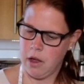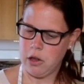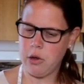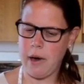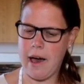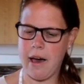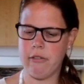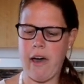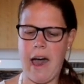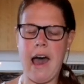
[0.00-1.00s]
You
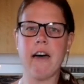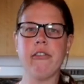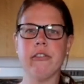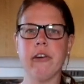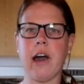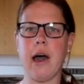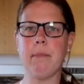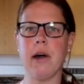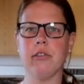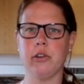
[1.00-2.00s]
have half of a
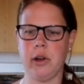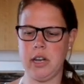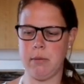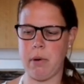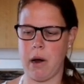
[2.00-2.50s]
cup of grated